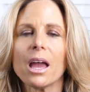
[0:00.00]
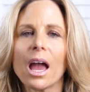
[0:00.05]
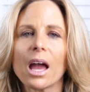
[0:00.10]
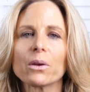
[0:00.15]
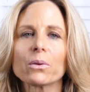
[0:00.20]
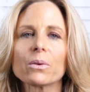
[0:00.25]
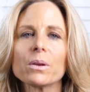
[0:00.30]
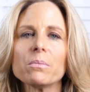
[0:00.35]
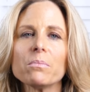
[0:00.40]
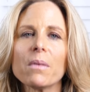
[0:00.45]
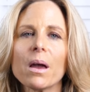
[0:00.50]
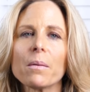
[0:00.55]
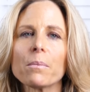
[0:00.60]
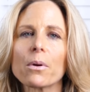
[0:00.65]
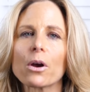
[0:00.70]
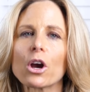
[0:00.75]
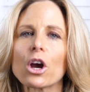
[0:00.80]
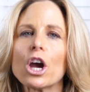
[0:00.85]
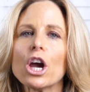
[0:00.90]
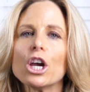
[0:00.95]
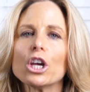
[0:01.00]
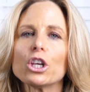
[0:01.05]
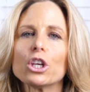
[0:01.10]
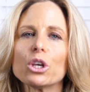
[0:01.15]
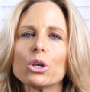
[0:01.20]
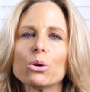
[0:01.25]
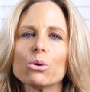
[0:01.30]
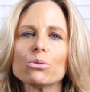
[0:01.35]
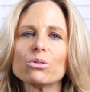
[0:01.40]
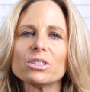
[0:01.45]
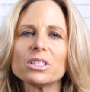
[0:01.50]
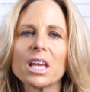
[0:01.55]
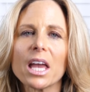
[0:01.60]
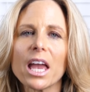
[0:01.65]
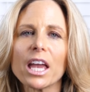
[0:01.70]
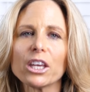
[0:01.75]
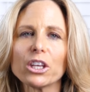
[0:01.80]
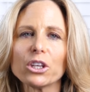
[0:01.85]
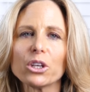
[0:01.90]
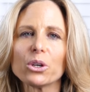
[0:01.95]
And remember, you
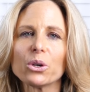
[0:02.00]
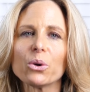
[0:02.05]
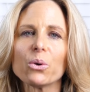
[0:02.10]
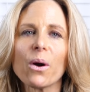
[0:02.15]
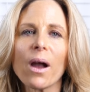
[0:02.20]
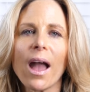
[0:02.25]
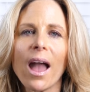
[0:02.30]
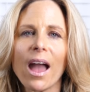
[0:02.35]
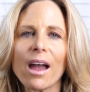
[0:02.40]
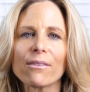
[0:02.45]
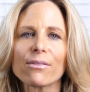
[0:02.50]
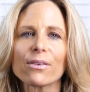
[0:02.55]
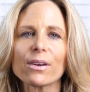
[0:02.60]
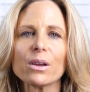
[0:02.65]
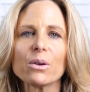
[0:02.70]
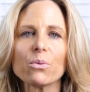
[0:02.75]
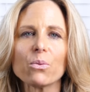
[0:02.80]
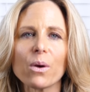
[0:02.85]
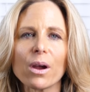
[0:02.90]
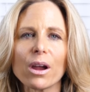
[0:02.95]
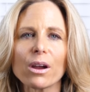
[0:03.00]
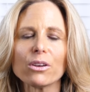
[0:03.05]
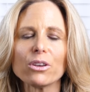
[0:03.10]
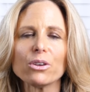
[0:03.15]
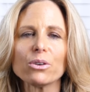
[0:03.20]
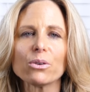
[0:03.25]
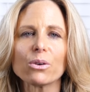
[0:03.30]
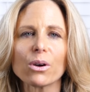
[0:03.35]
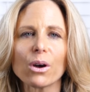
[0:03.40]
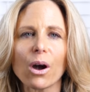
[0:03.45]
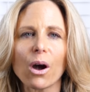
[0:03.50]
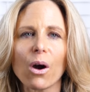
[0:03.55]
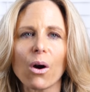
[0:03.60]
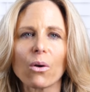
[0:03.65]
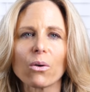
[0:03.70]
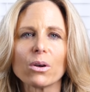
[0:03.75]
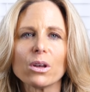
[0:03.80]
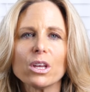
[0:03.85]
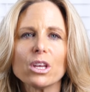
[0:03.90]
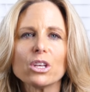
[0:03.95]
take you everywhere you
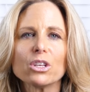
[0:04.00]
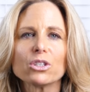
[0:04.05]
go.